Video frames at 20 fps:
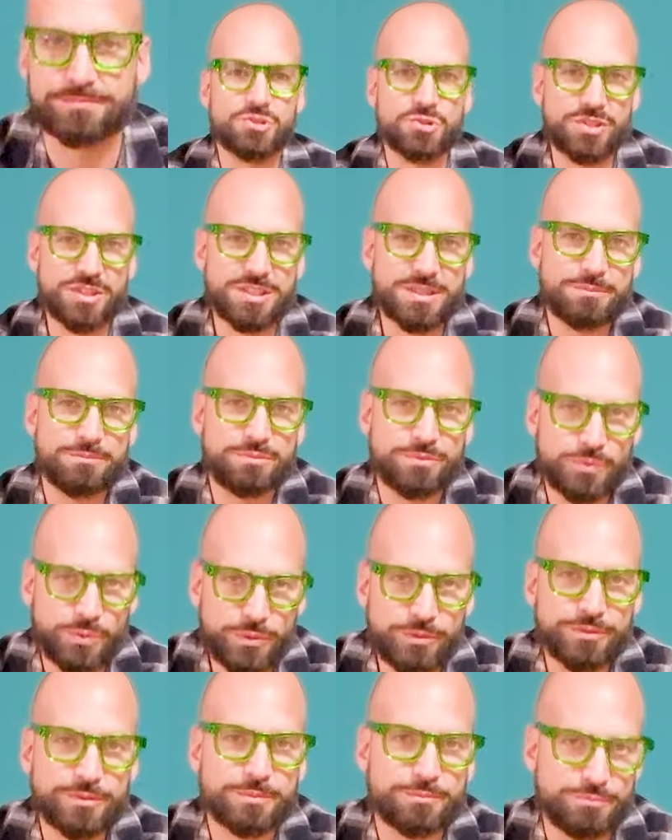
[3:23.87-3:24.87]
So this
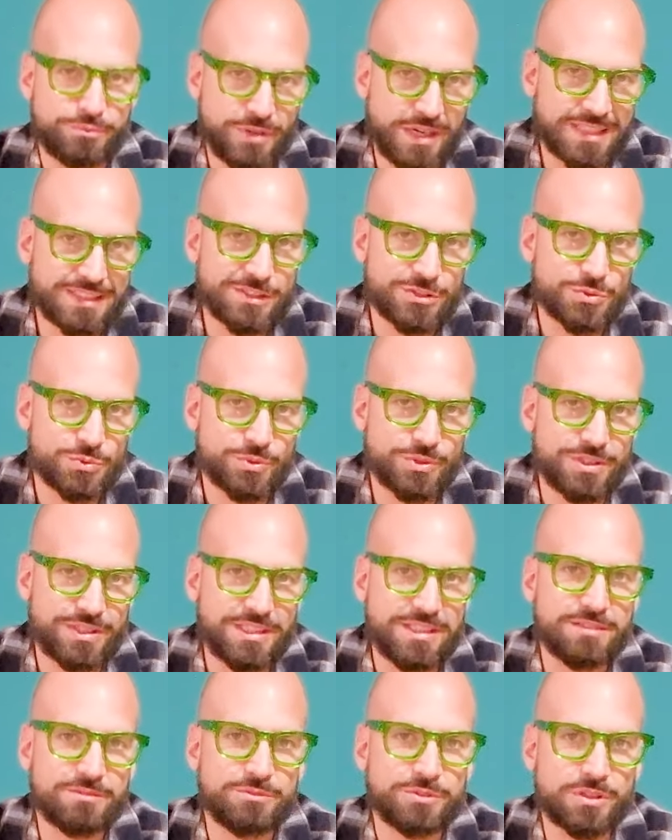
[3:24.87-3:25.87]
improved practice
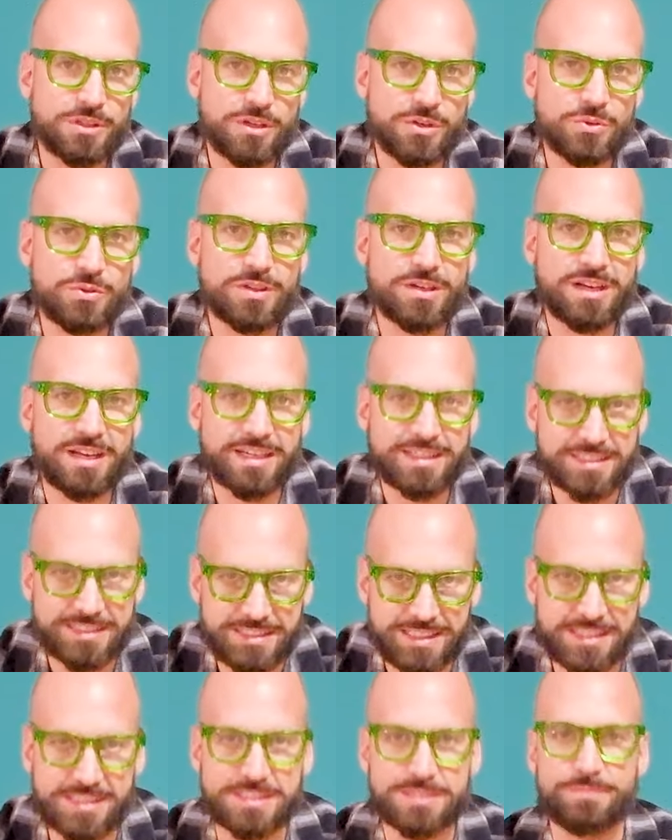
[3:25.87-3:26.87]
routine would look like
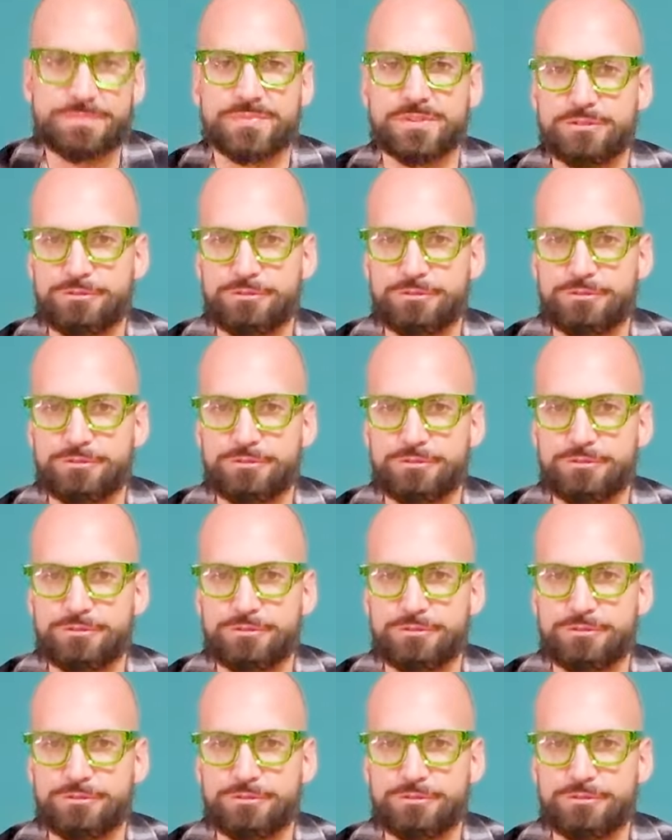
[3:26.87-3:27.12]
this.